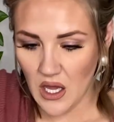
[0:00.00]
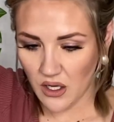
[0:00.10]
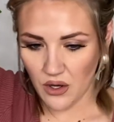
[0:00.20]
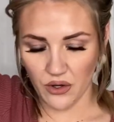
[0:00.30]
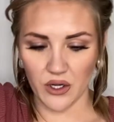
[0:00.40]

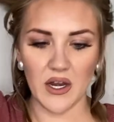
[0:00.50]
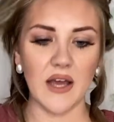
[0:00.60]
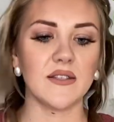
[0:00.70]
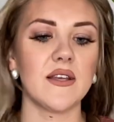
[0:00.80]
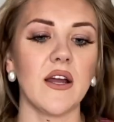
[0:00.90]
Go to your
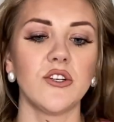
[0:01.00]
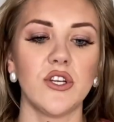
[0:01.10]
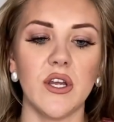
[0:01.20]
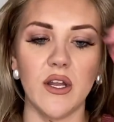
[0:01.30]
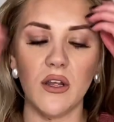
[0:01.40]
next
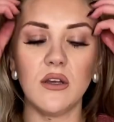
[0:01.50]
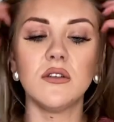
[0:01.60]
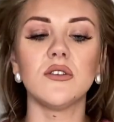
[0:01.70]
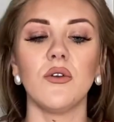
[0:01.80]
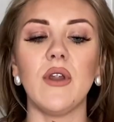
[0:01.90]
section.
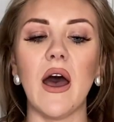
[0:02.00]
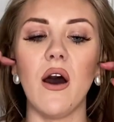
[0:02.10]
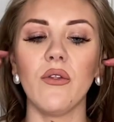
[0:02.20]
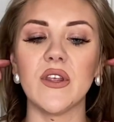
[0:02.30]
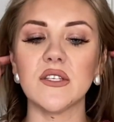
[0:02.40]
So
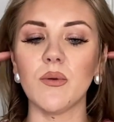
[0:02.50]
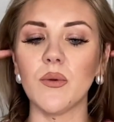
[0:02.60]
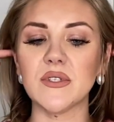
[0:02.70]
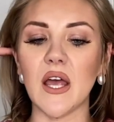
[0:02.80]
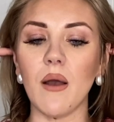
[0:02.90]
now this one
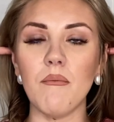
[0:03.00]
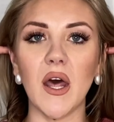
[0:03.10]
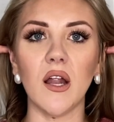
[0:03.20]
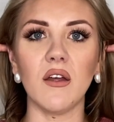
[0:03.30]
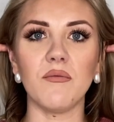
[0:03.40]
was like
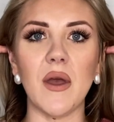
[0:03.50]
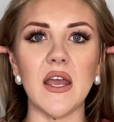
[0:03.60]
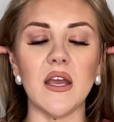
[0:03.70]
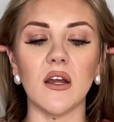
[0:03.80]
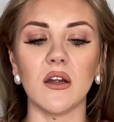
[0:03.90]
middle of my
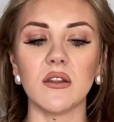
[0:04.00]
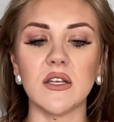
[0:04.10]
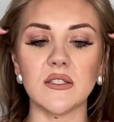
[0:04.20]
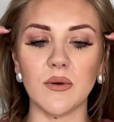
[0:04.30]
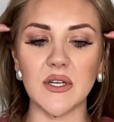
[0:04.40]
ear.
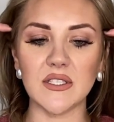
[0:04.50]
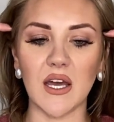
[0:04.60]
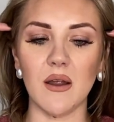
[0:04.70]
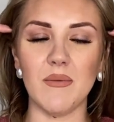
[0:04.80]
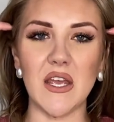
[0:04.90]
This one is
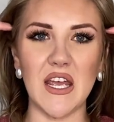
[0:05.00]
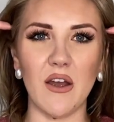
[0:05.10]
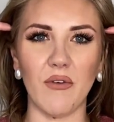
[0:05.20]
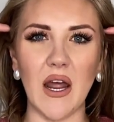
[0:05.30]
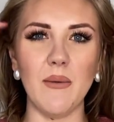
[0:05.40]
gonna be
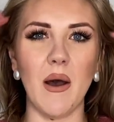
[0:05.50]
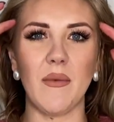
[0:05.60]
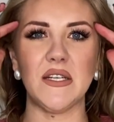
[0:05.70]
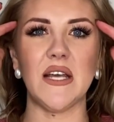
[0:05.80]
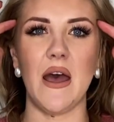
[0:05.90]
right about
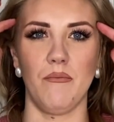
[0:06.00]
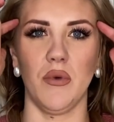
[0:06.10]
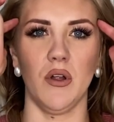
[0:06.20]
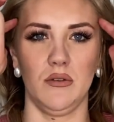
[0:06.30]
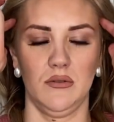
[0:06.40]
my
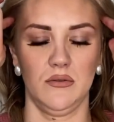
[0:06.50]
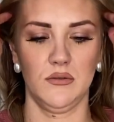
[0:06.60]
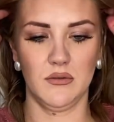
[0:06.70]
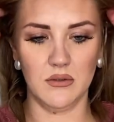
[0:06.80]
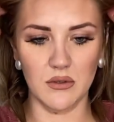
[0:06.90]
temple.
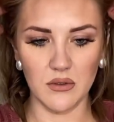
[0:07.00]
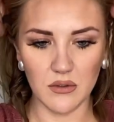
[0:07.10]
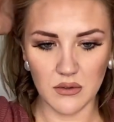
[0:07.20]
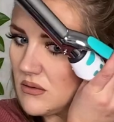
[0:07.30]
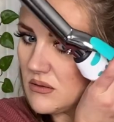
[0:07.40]

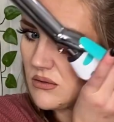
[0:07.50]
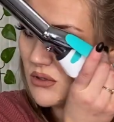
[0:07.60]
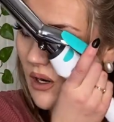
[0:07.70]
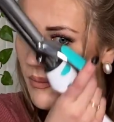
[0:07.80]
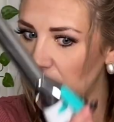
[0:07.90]

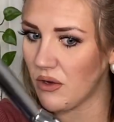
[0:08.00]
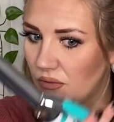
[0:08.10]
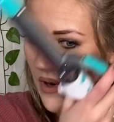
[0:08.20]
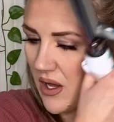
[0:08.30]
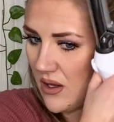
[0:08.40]
Drop out your
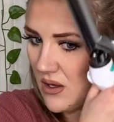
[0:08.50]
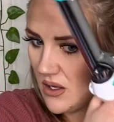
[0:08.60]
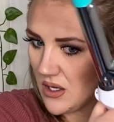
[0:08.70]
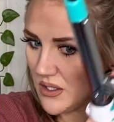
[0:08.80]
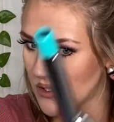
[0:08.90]
front.
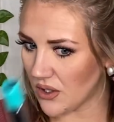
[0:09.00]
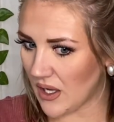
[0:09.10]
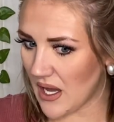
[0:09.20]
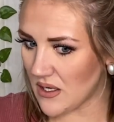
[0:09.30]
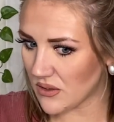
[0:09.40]
So
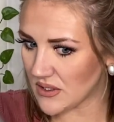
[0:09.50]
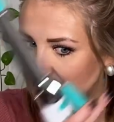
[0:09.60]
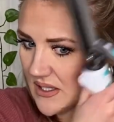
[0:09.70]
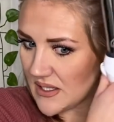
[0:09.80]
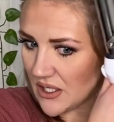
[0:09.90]
again, don't
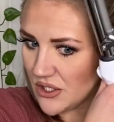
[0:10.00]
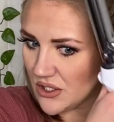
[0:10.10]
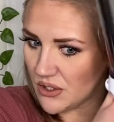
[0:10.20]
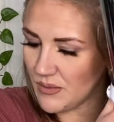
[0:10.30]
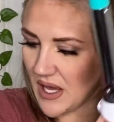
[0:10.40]
take a section
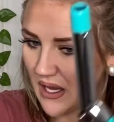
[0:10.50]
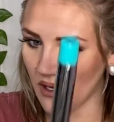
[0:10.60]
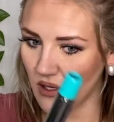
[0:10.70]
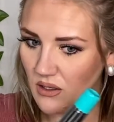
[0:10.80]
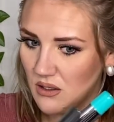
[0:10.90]
too big.